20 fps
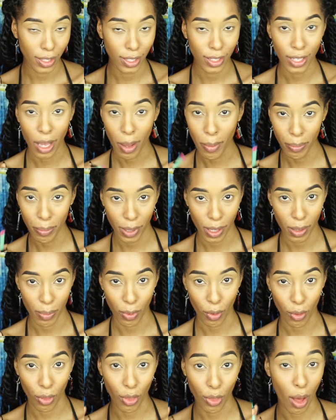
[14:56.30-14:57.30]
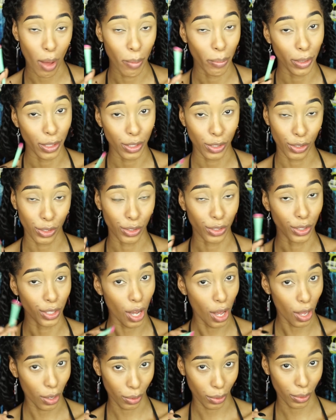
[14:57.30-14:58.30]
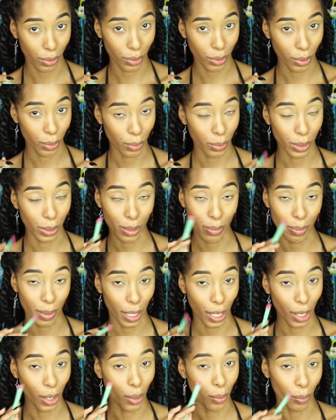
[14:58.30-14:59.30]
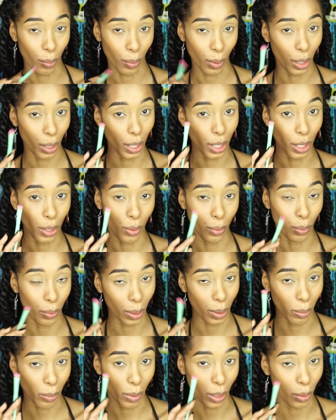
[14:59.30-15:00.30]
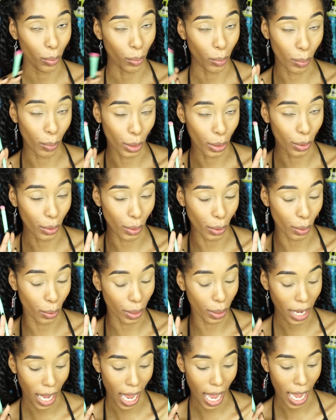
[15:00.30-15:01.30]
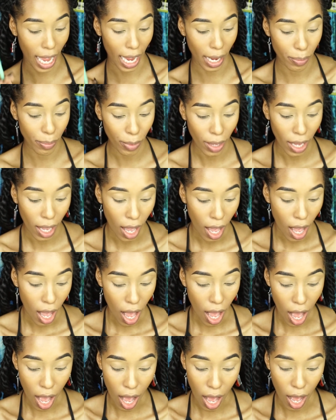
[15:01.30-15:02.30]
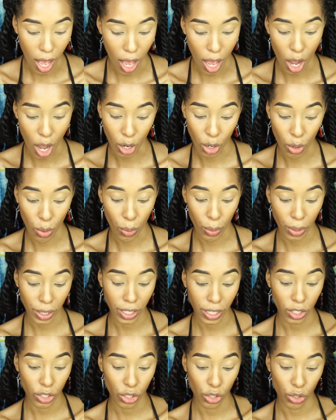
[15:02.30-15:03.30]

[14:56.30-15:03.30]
some people thought Mr. Donald was being a really creepy, weirdo guy. Uh, according